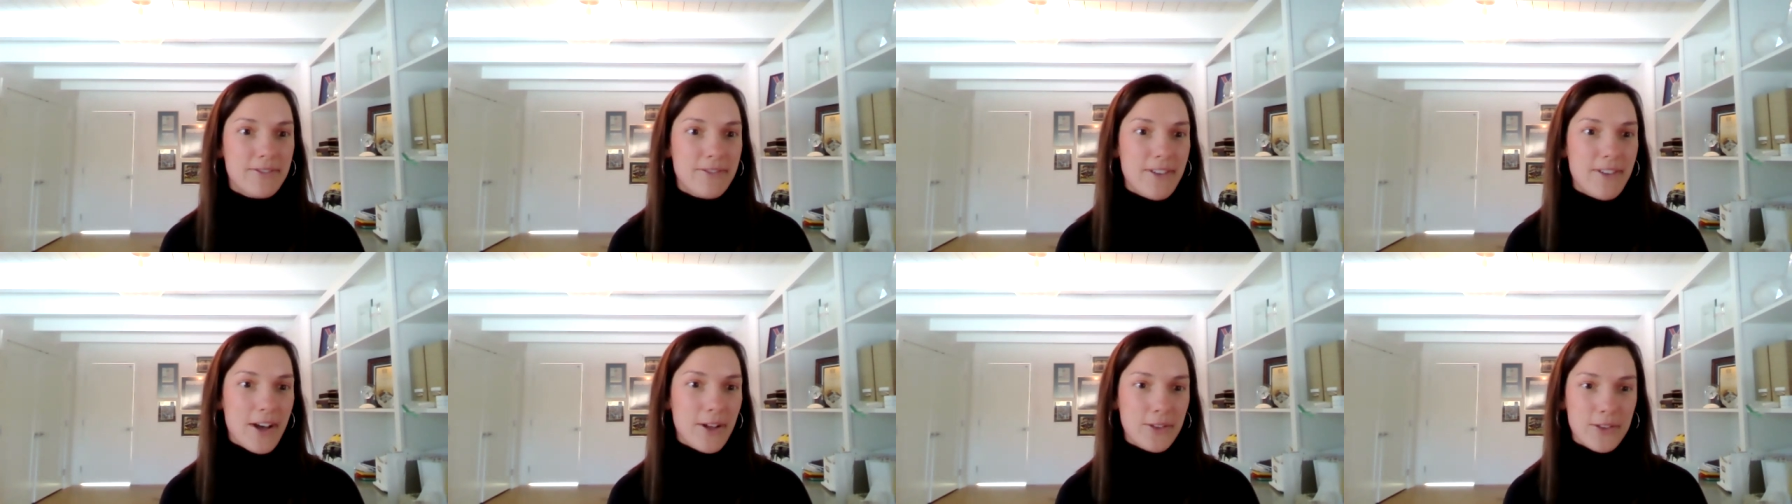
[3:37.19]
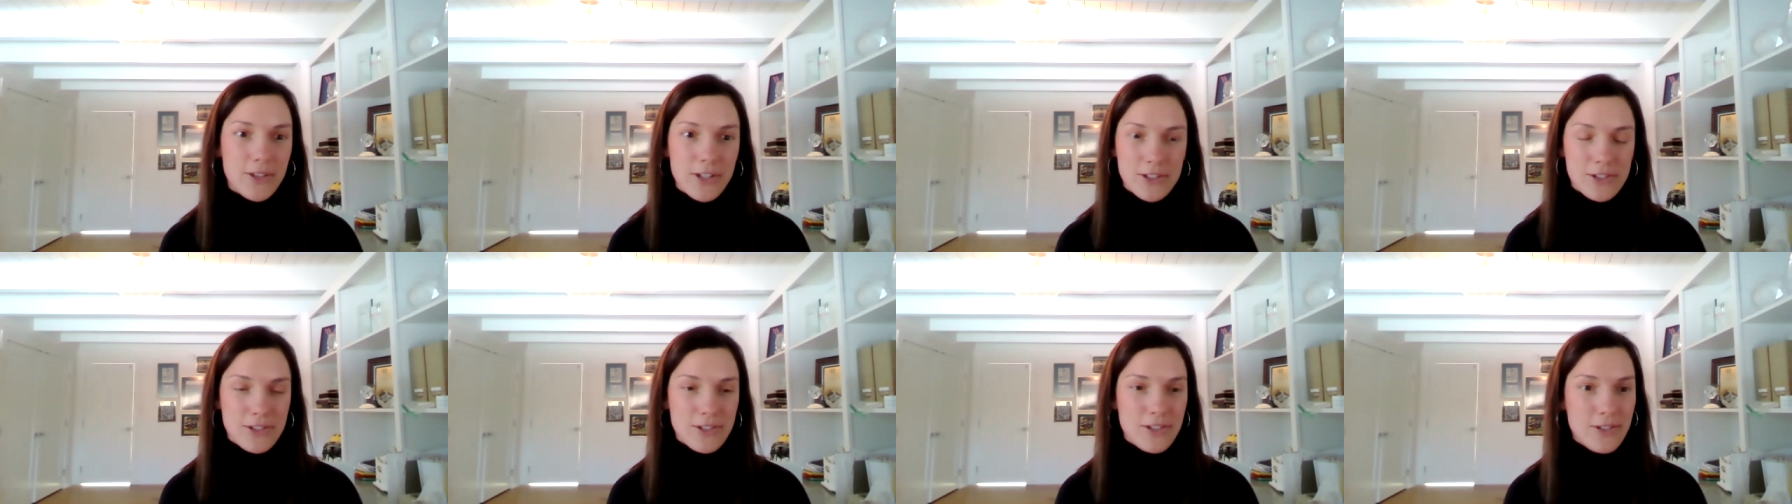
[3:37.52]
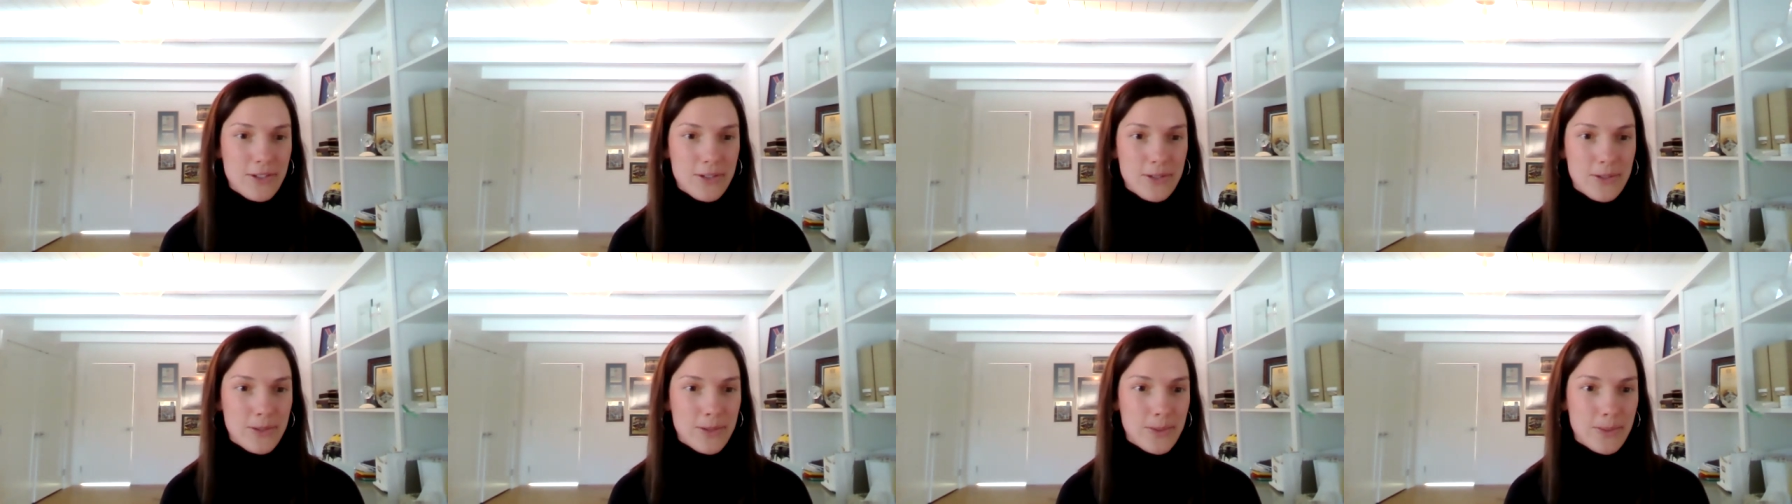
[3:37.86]
felt this
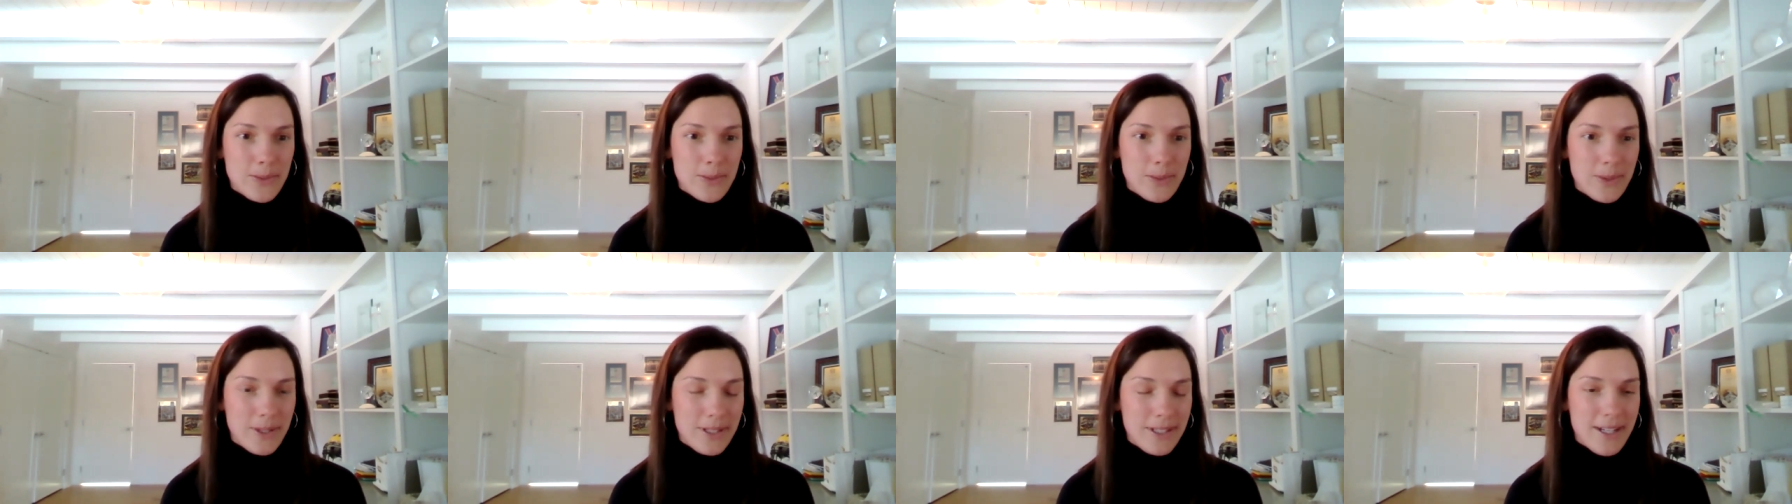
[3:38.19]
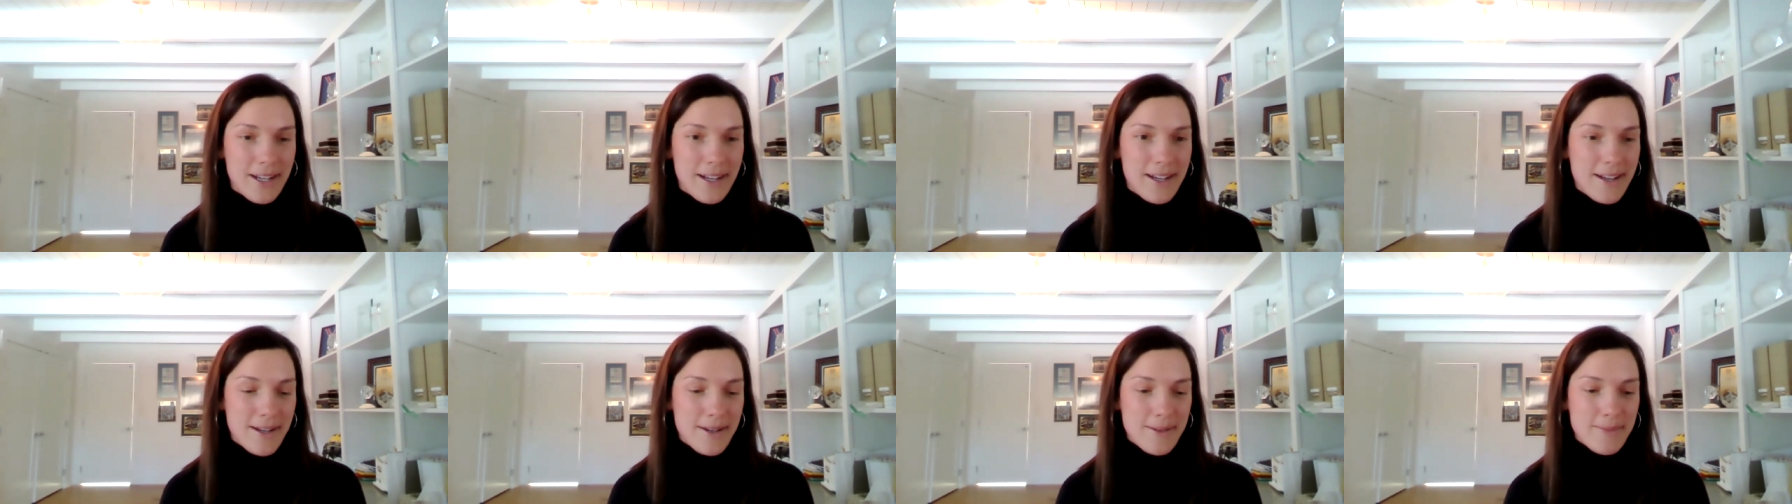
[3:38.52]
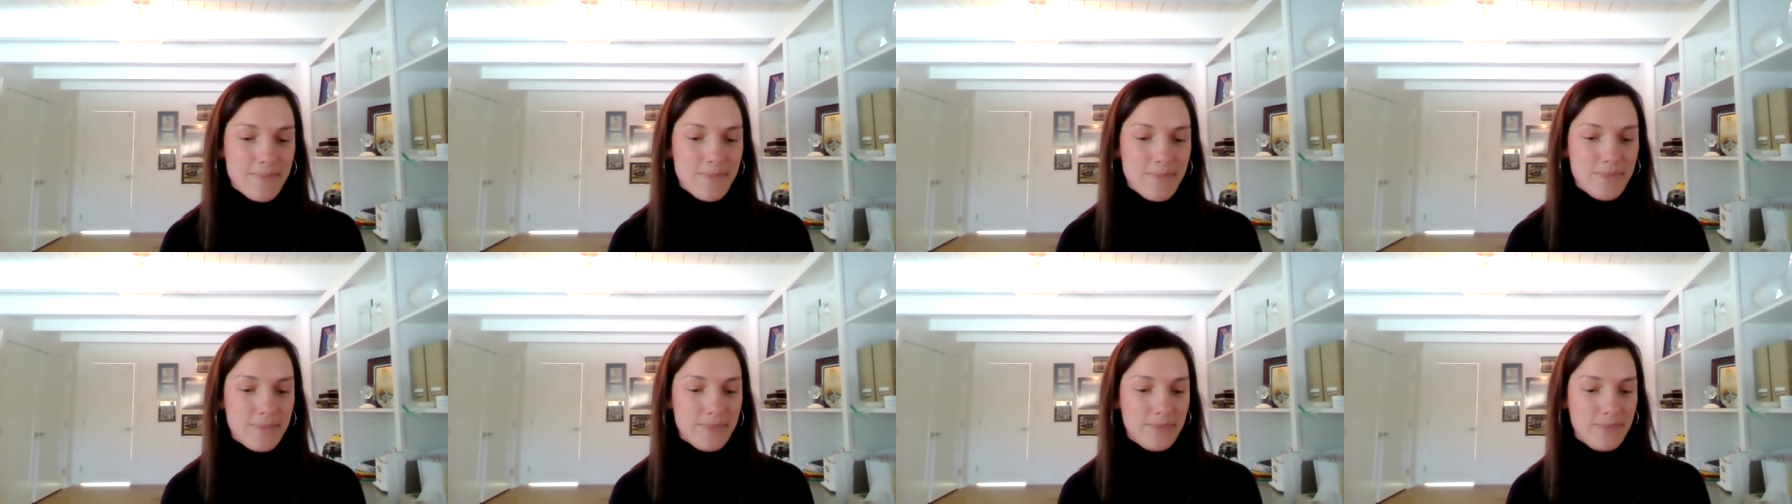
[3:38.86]
new,
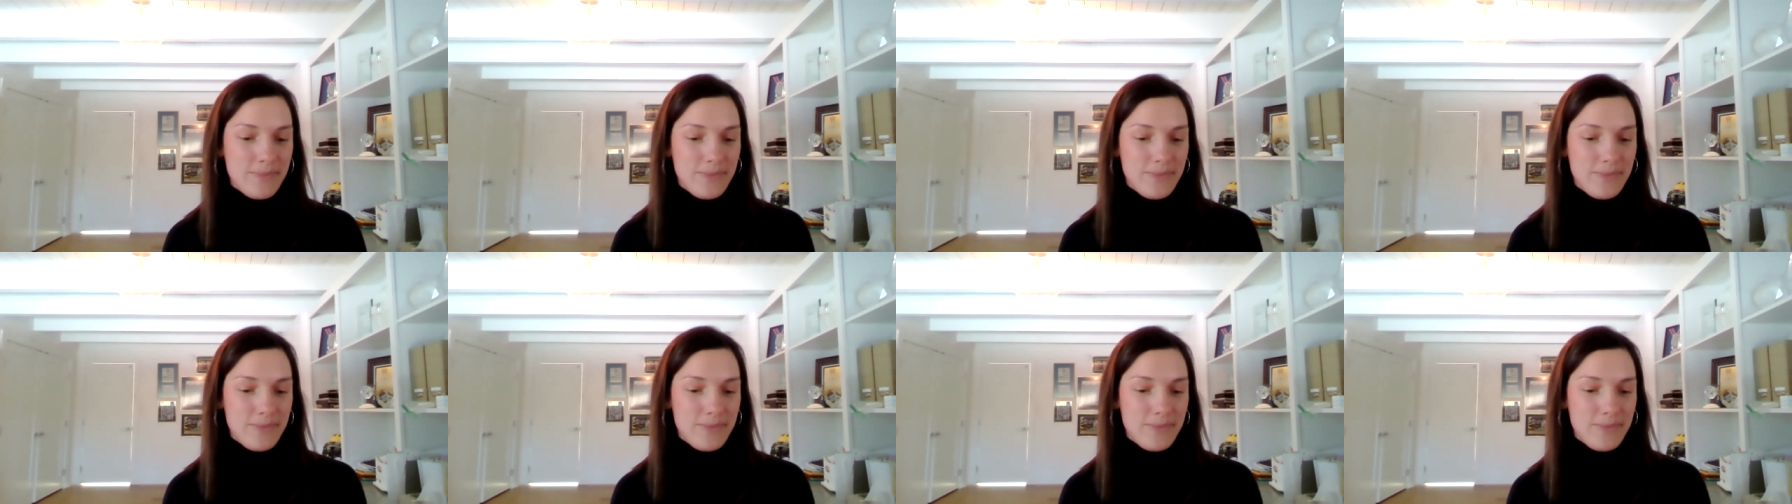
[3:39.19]
um,